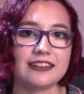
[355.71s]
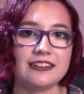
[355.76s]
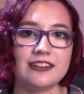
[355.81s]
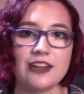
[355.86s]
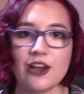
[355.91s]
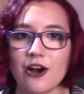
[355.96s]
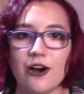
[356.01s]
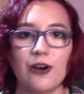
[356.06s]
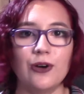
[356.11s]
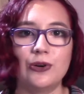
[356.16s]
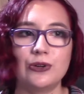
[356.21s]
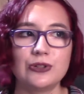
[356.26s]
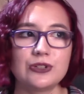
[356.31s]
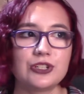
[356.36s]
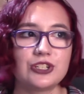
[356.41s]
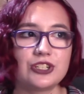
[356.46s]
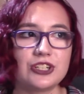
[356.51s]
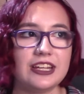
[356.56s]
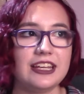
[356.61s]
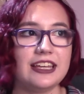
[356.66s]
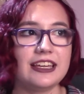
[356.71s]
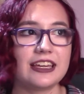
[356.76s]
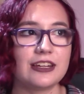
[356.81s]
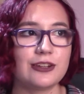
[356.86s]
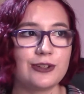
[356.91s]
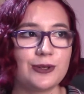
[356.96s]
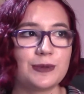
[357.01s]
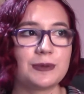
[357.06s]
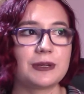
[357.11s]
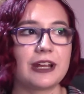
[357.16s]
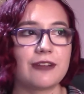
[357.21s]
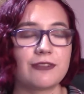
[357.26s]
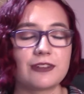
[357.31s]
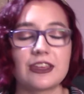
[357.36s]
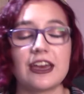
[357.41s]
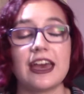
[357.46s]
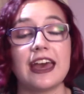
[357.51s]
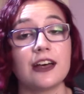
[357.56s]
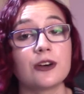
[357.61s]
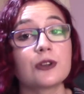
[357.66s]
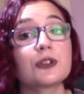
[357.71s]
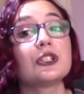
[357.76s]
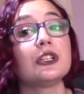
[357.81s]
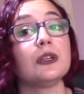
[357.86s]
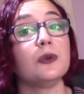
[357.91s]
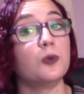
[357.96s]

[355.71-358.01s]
no, she can do whatever the hell she